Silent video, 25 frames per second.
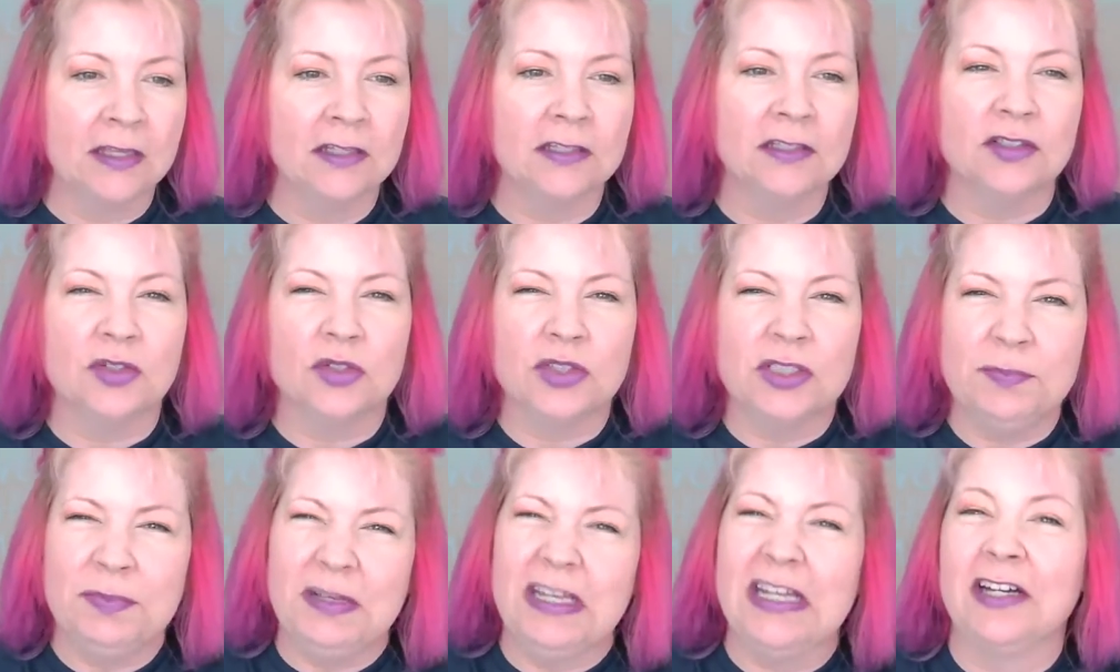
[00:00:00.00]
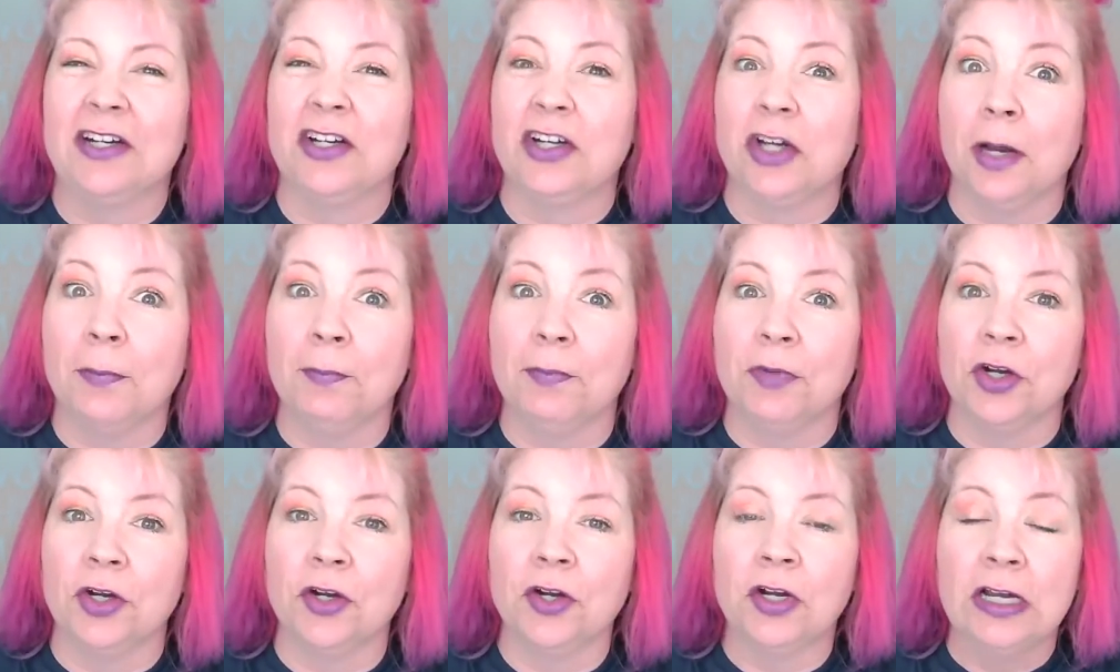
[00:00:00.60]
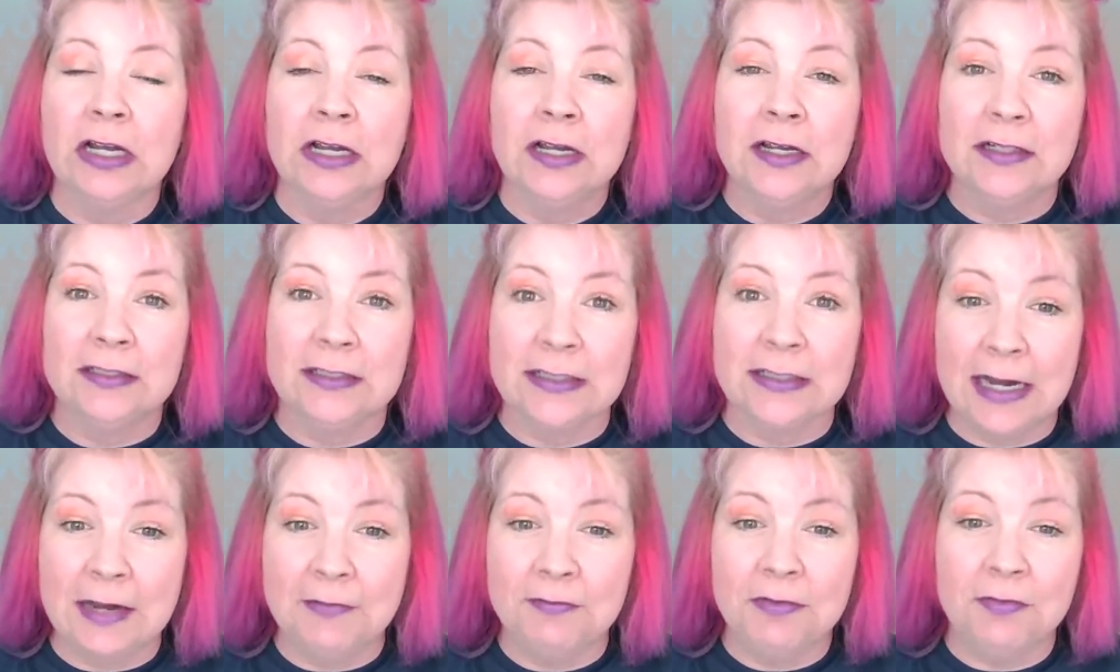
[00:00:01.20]
So speaking of number,
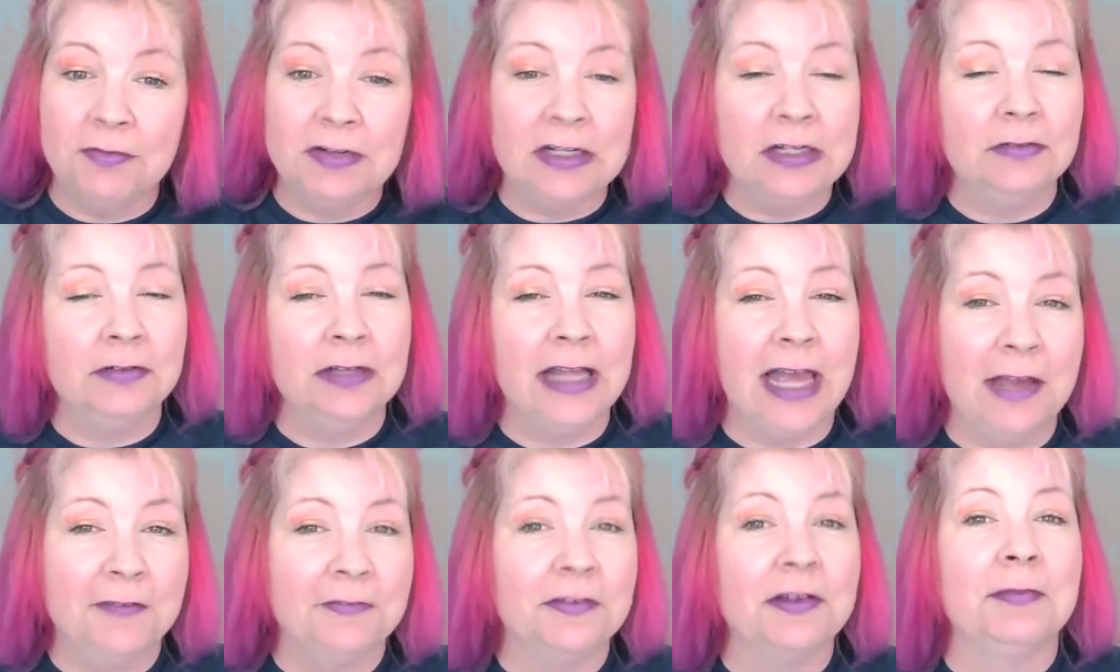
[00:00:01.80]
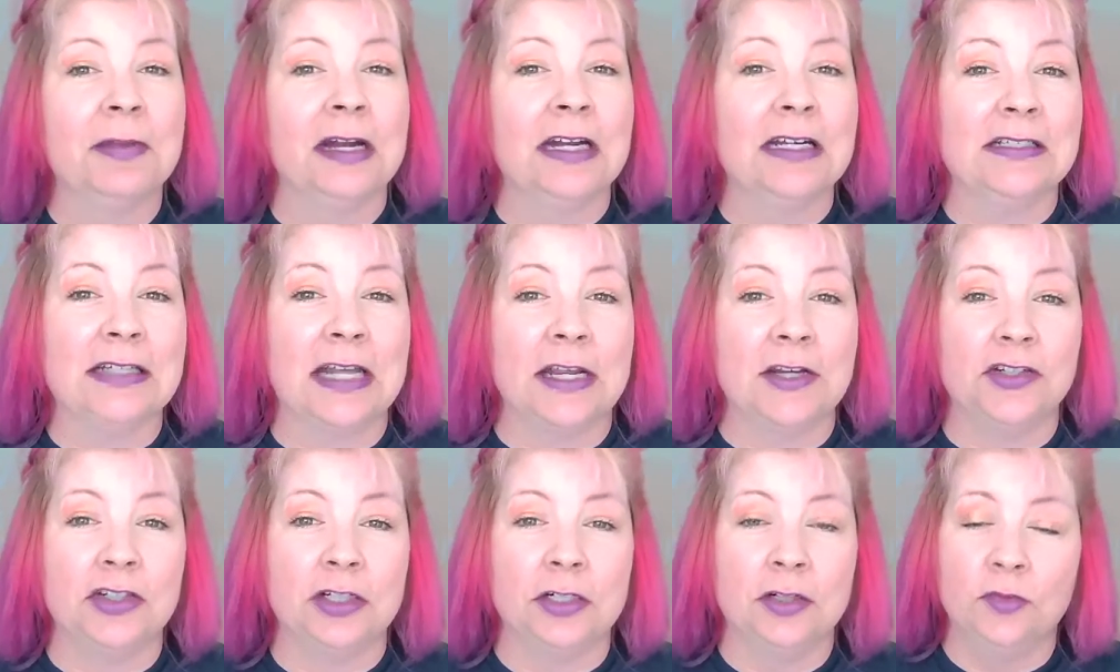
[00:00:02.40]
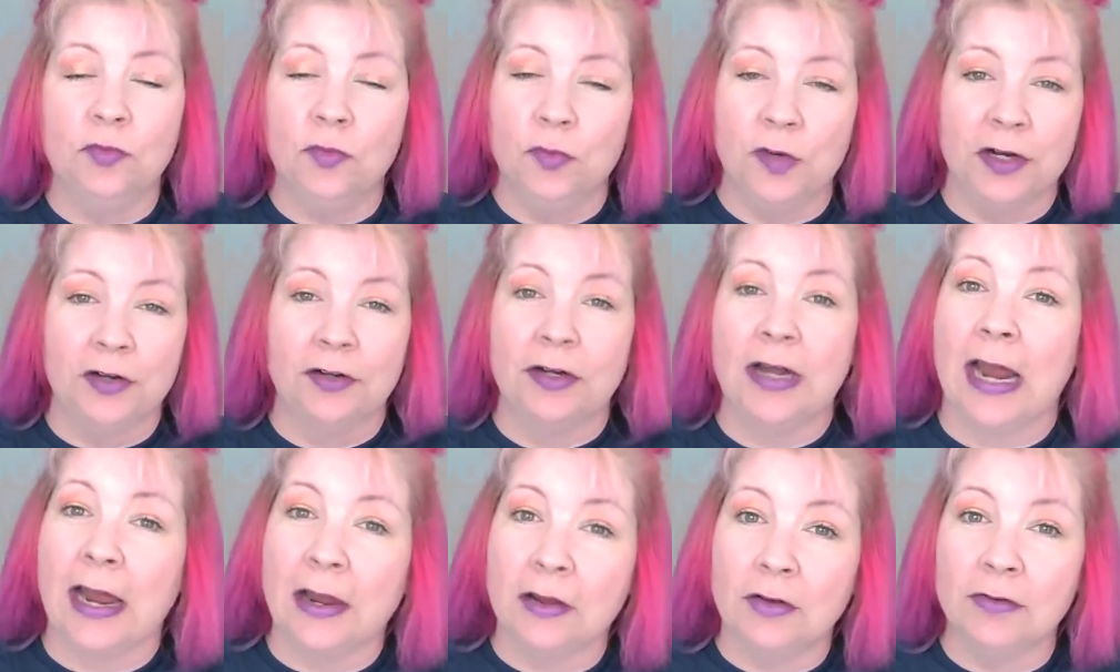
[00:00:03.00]
today when we do laughing meditation, we
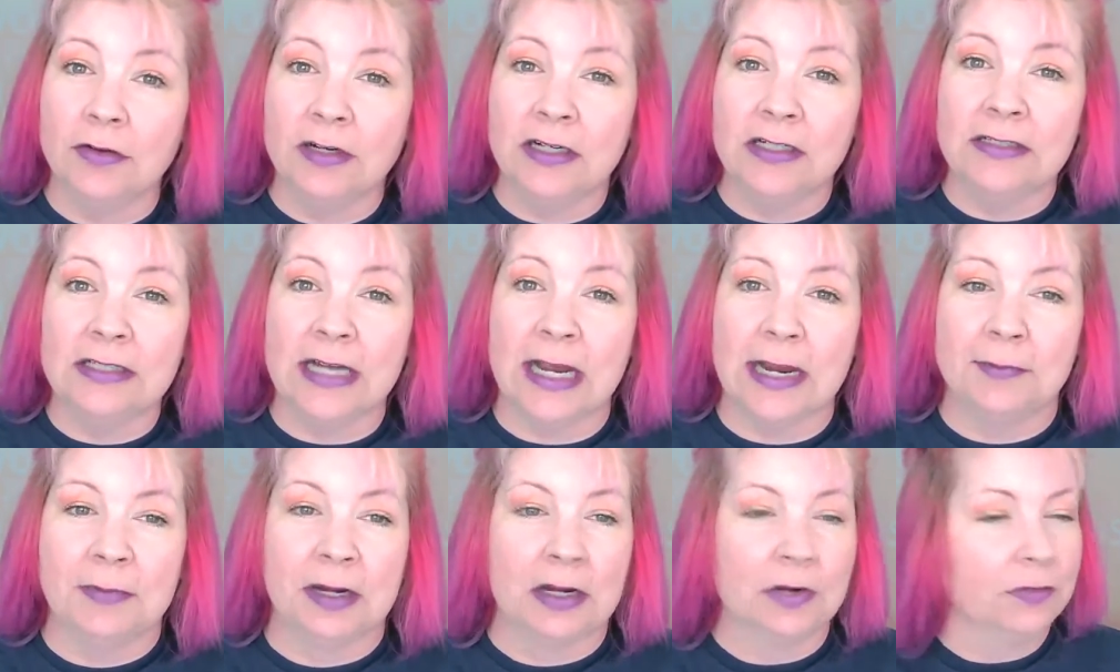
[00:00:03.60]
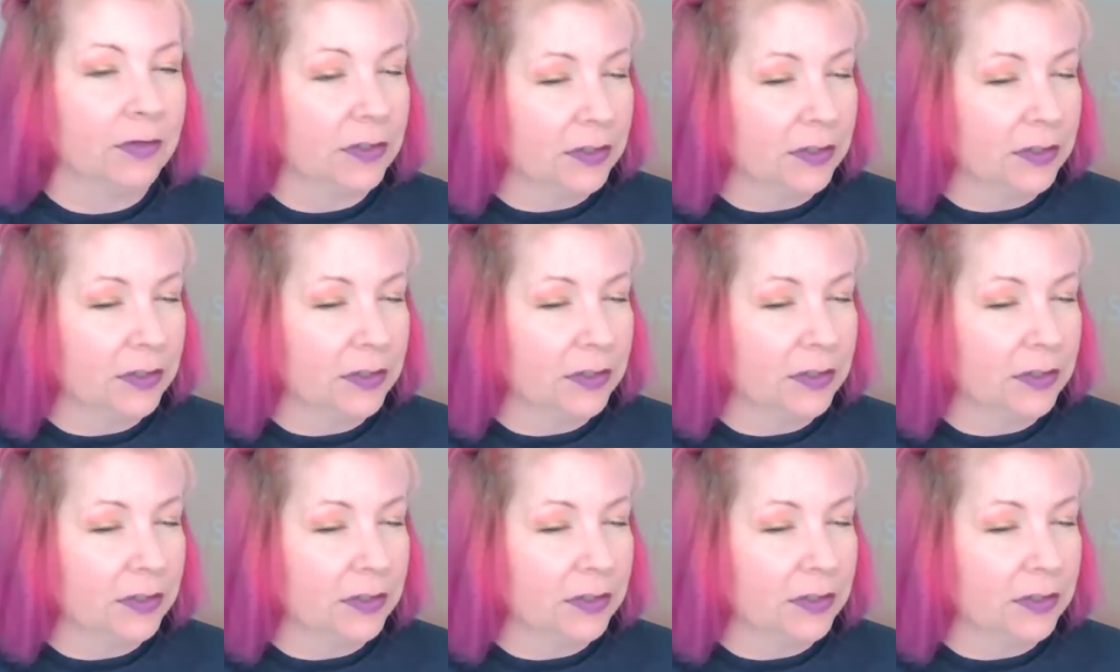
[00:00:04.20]
are not going to time it.